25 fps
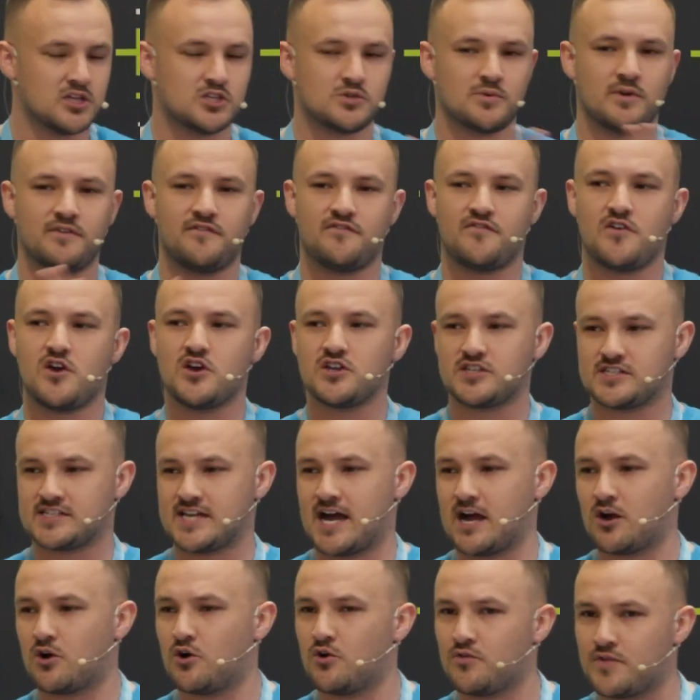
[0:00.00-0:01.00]
So we first
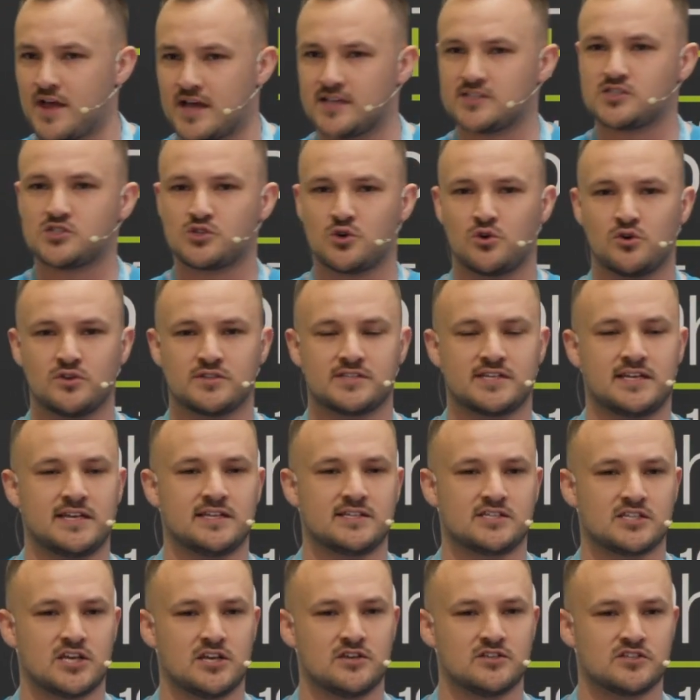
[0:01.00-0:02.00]
tackled that sorting
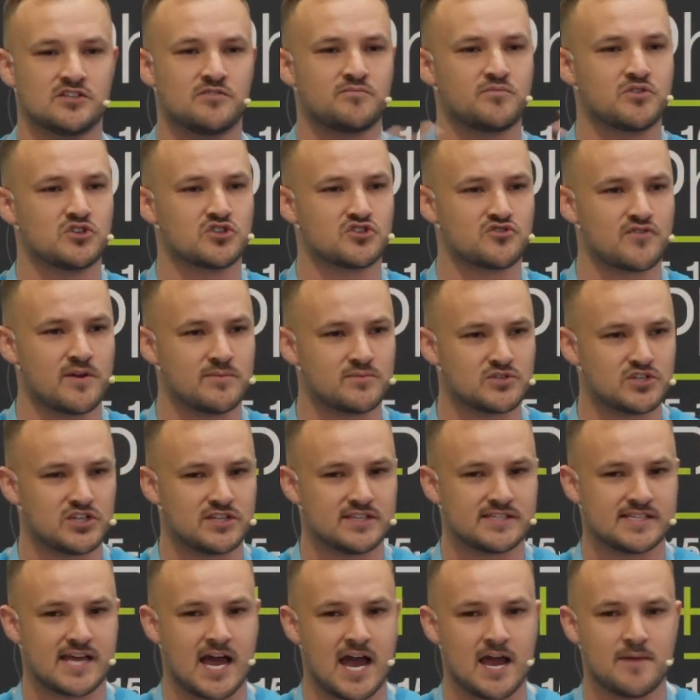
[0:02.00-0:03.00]
in terms of
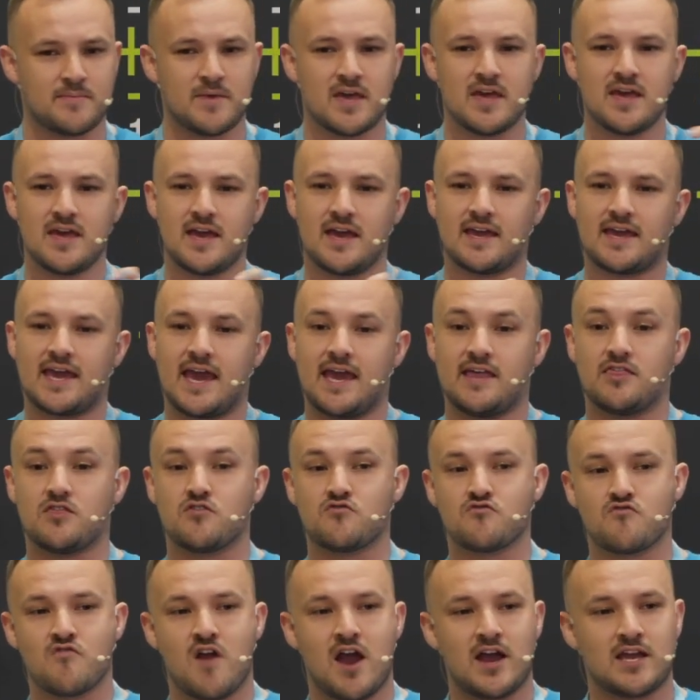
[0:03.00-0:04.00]
prescription type and getting
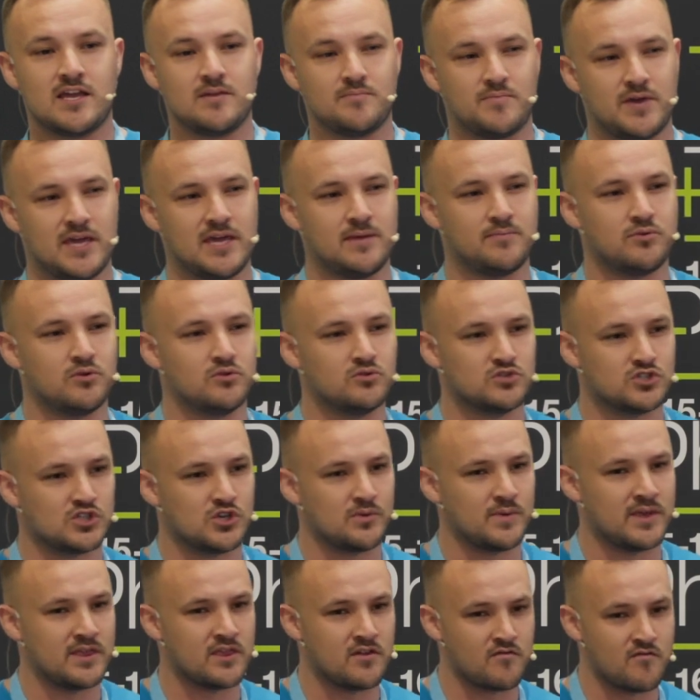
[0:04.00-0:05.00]
the right people
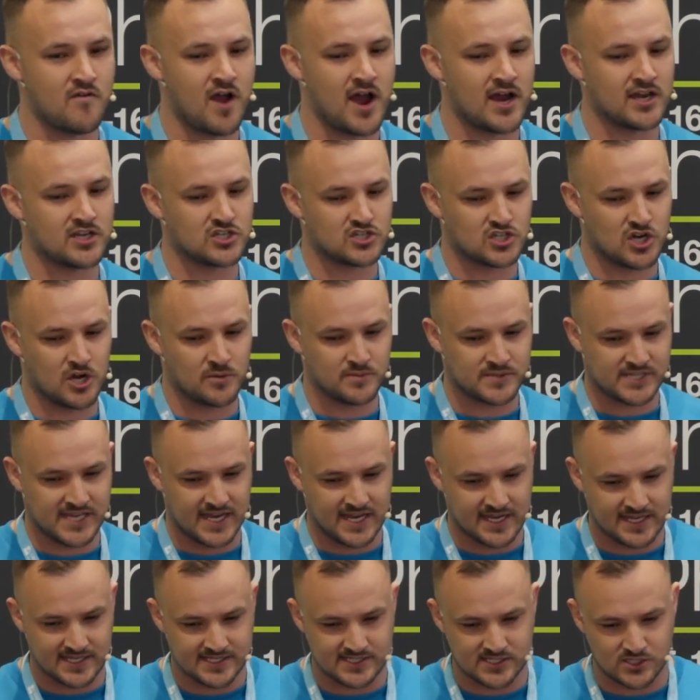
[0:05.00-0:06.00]
doing the right jobs
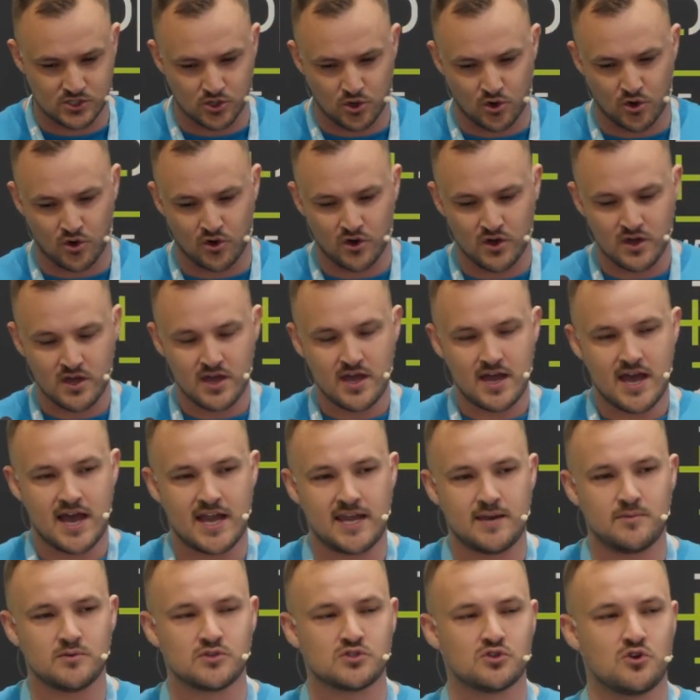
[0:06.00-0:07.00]
in his store.
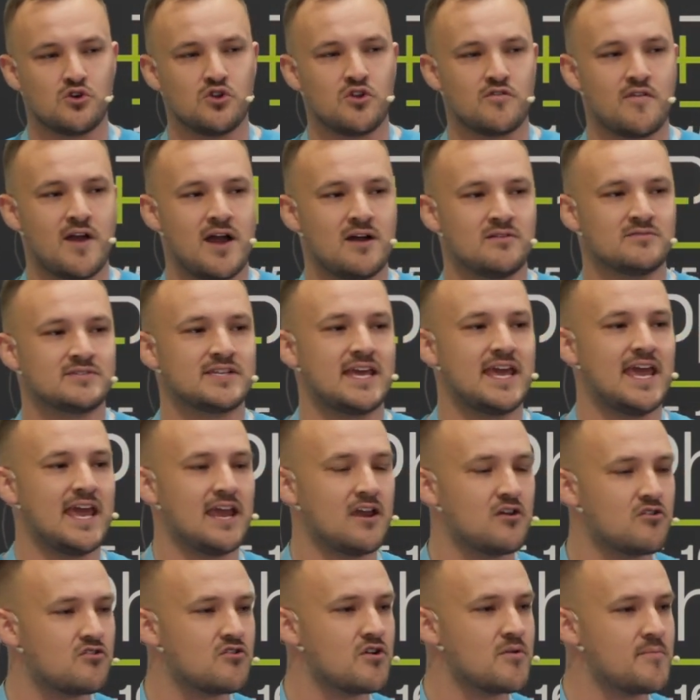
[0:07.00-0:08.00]
And it was all around
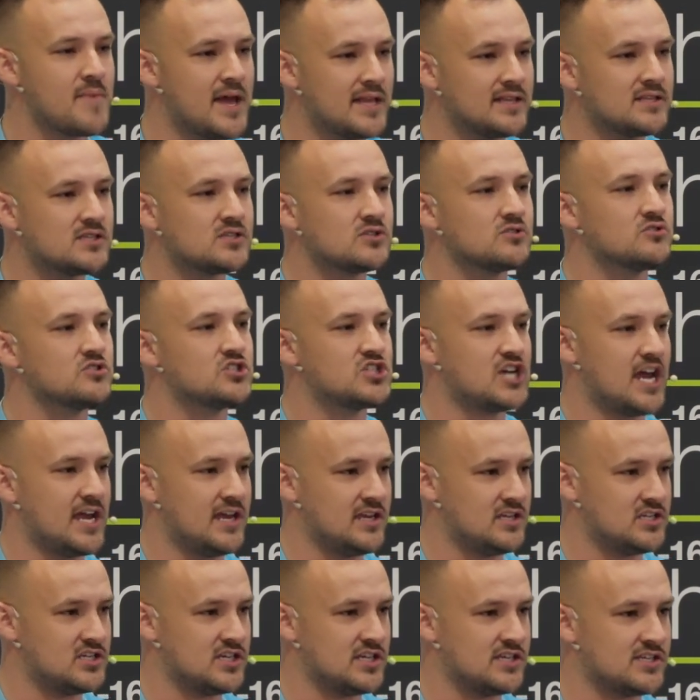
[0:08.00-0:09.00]
incremental
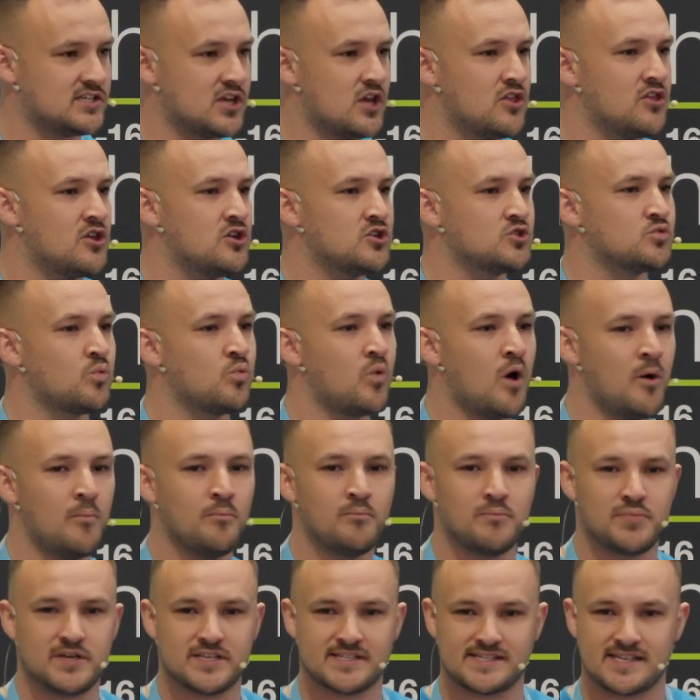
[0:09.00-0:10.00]
changes and those
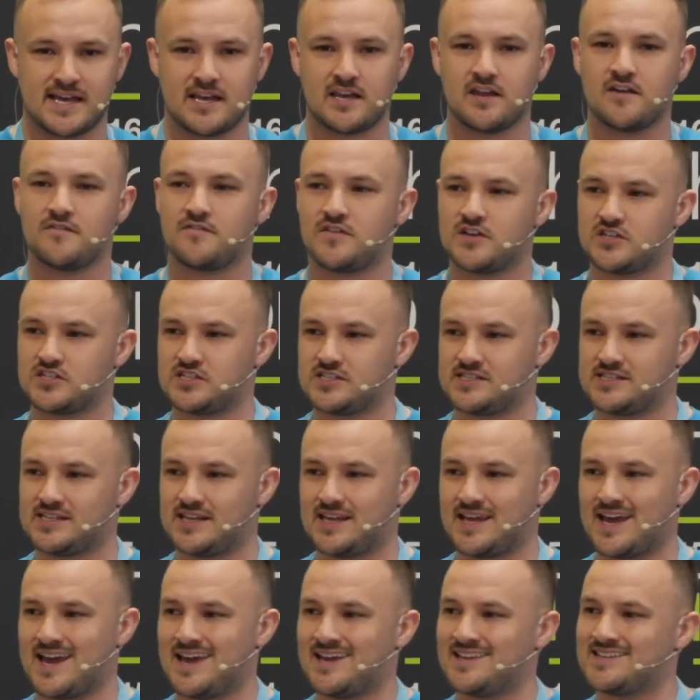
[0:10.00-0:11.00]
1%
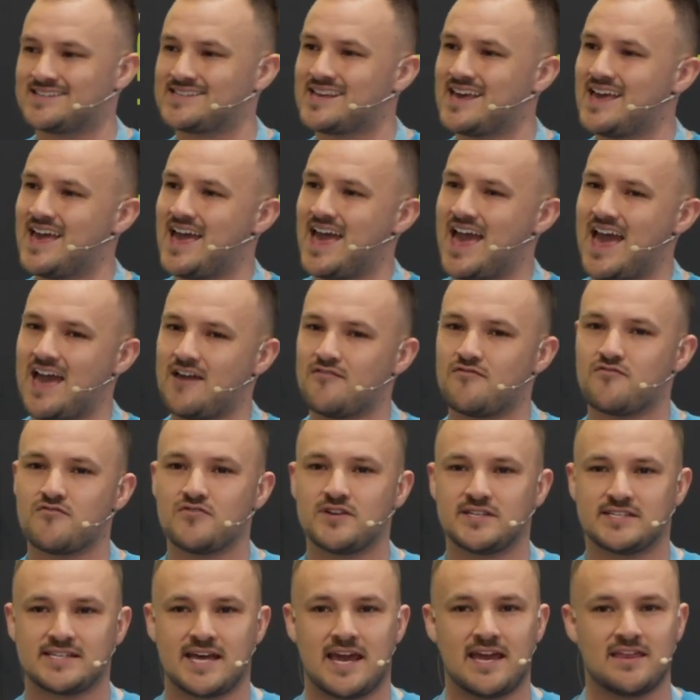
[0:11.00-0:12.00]
efficiency gains
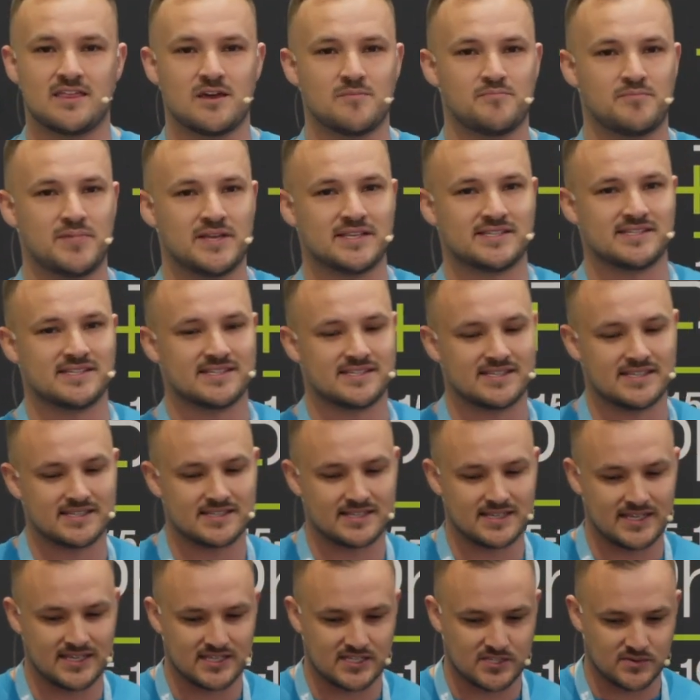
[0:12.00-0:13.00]
every day that
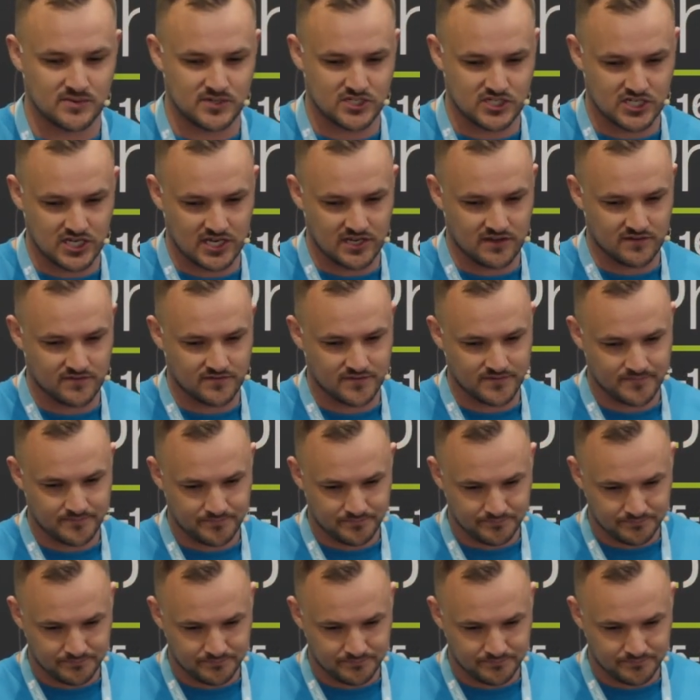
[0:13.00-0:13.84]
businesses need to achieve.